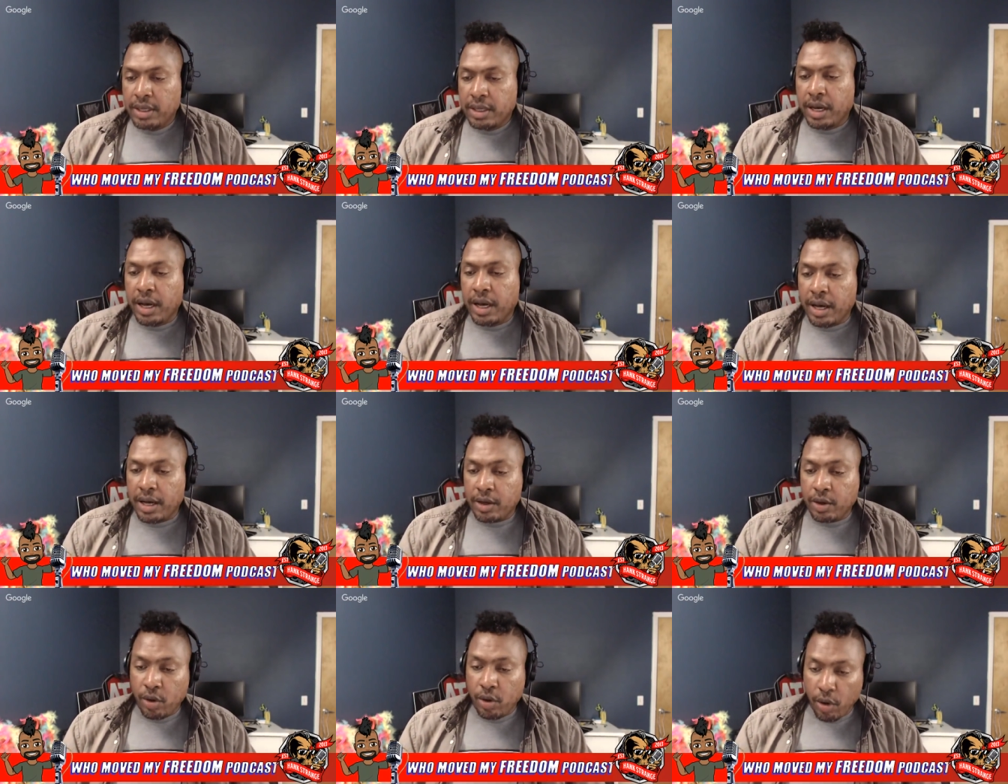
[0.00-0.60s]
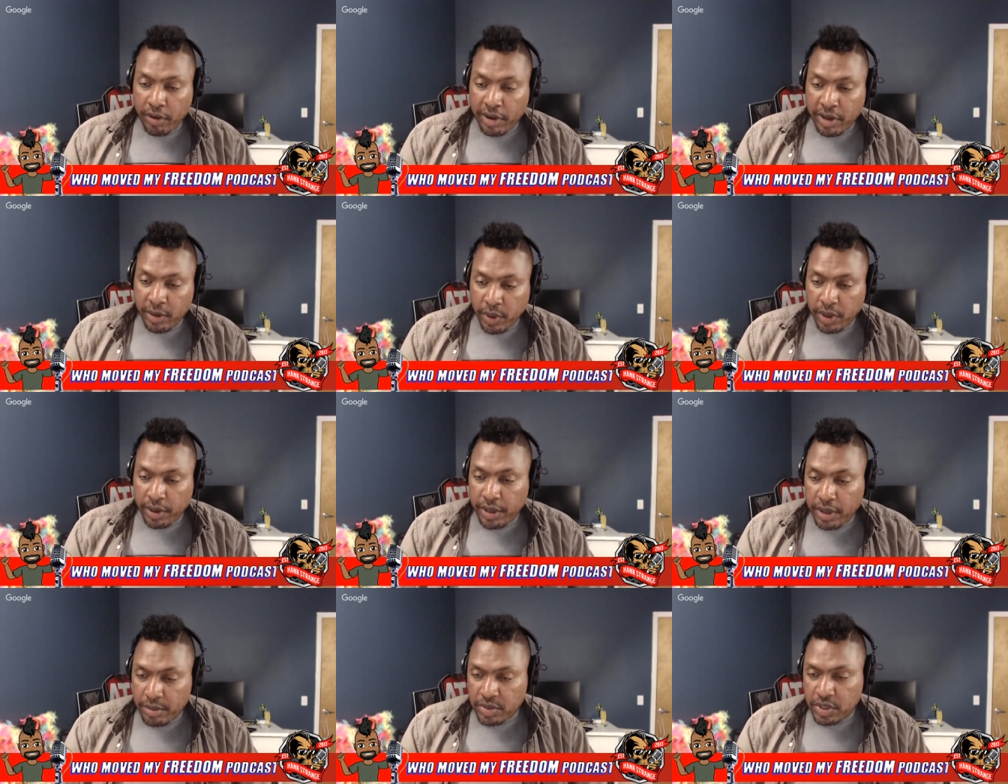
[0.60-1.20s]
Uh, Corey
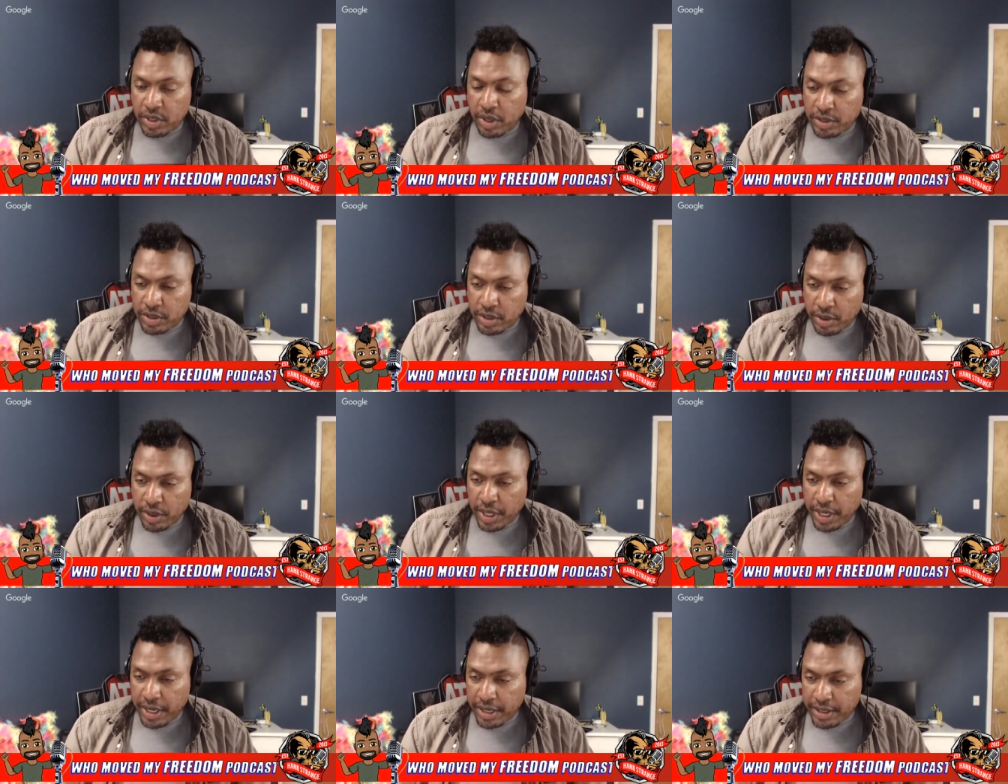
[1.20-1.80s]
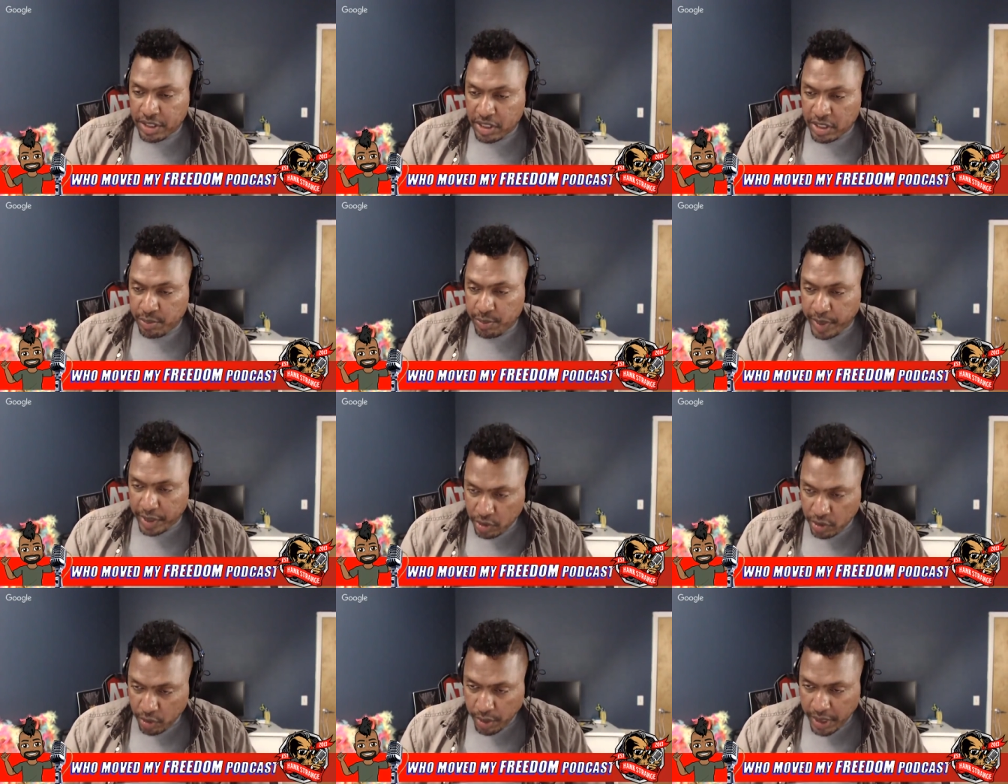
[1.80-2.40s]
Williams also here.
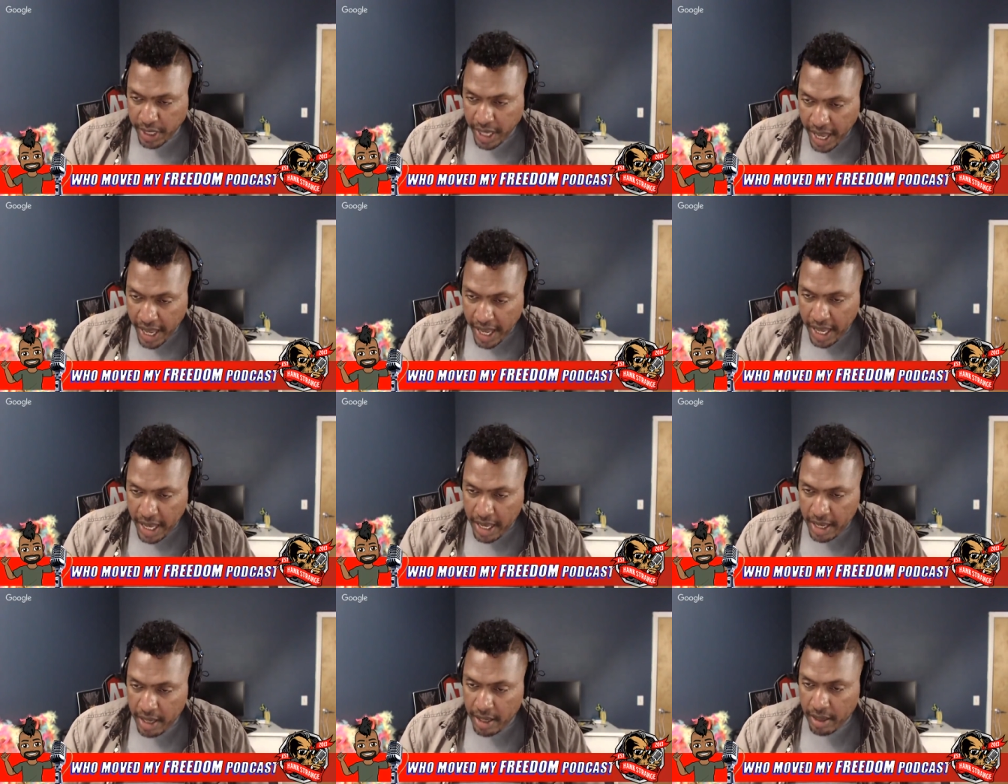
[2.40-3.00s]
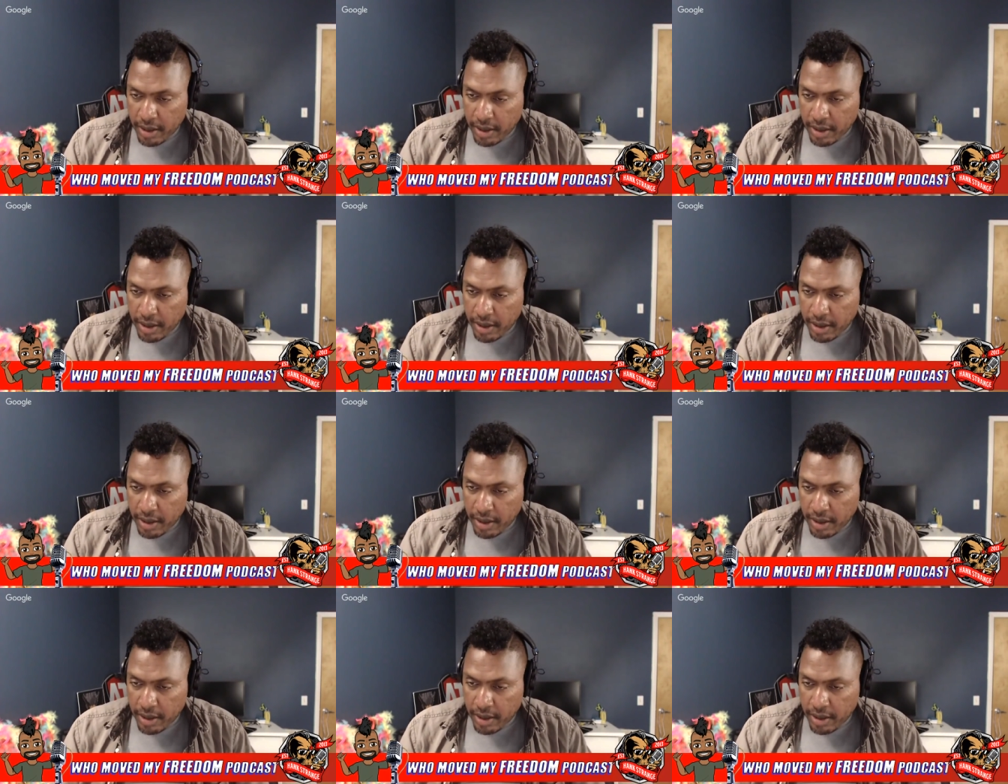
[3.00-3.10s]
Special K